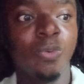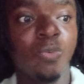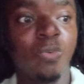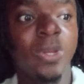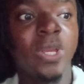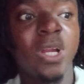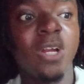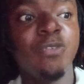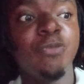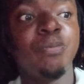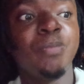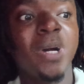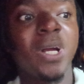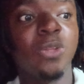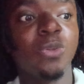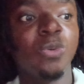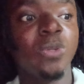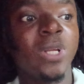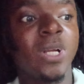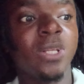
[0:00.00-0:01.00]
We have
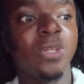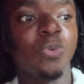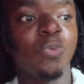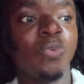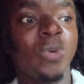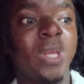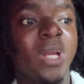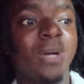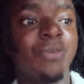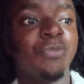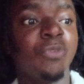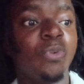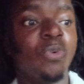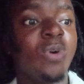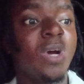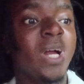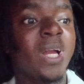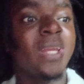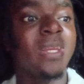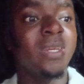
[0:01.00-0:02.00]
battle that we have
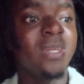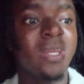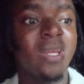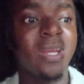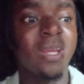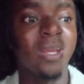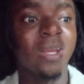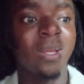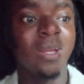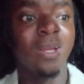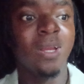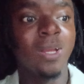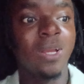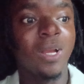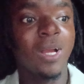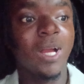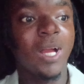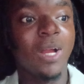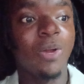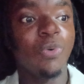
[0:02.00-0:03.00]
no idea
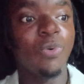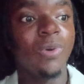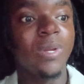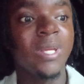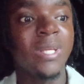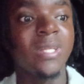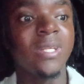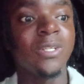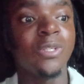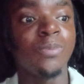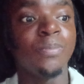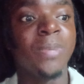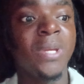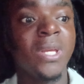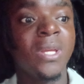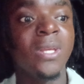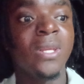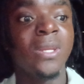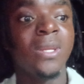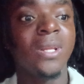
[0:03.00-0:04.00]
how it is
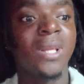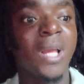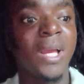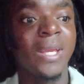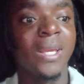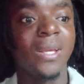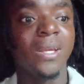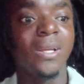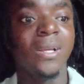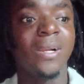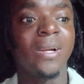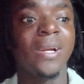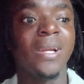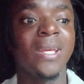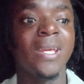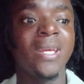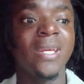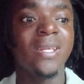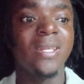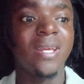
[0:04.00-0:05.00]
being like
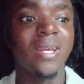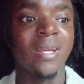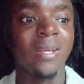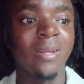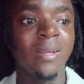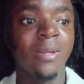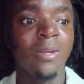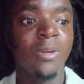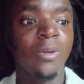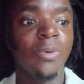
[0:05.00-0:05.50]
created.